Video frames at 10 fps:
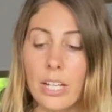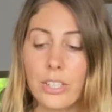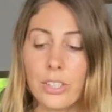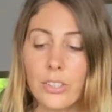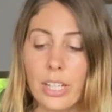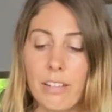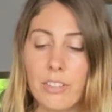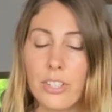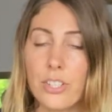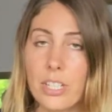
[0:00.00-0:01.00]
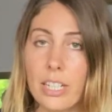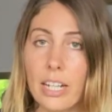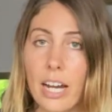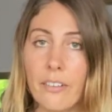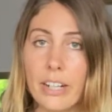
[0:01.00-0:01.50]
You even use it in
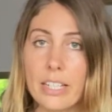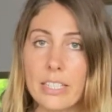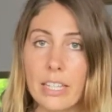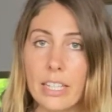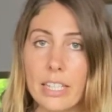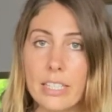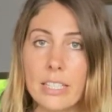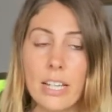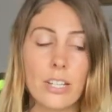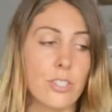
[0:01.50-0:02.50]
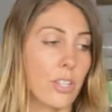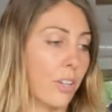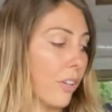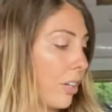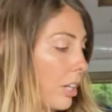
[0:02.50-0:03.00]
curries and things.
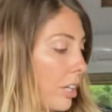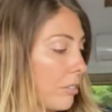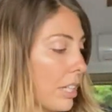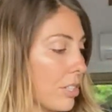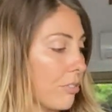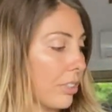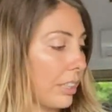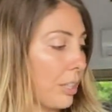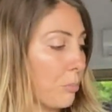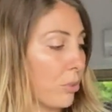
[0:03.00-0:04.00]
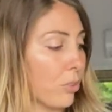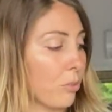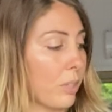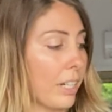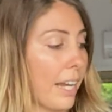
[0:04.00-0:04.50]
So that's a really
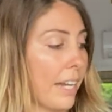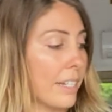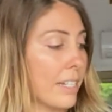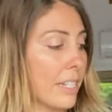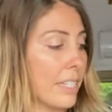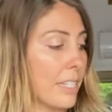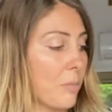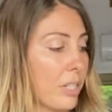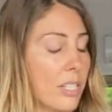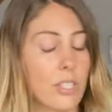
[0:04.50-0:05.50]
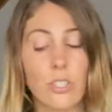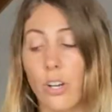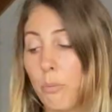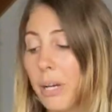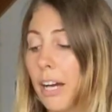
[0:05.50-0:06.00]
important one. And cinnamon is
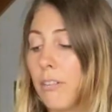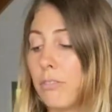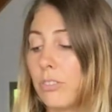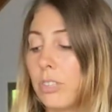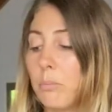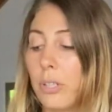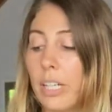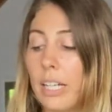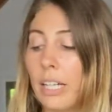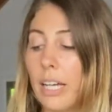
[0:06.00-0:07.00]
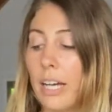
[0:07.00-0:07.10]
so powerful in the body.